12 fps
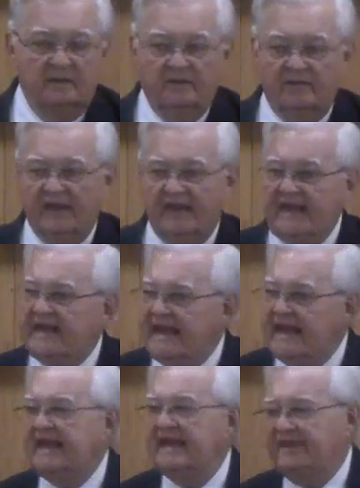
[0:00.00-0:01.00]
that he
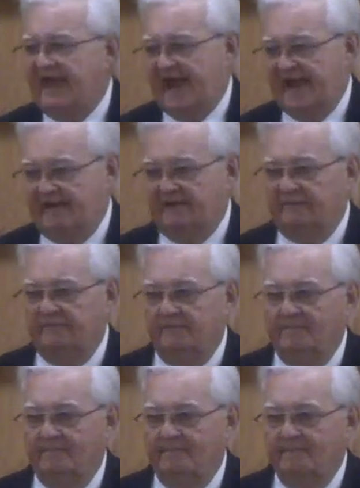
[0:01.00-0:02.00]
needed that.
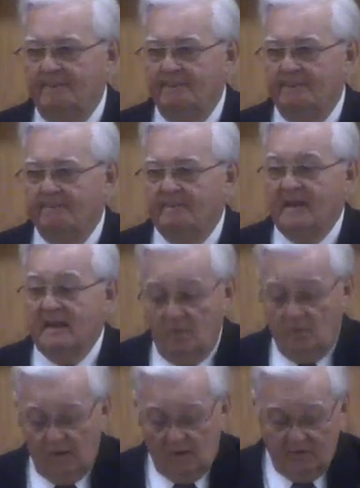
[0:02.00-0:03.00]

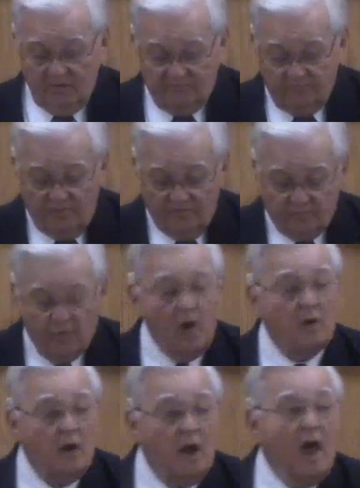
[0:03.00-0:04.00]
Well, we've, we've grown
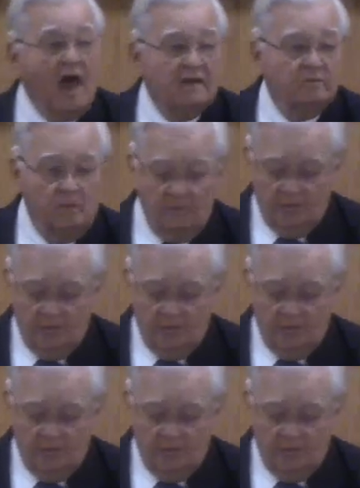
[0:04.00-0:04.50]
a lot when we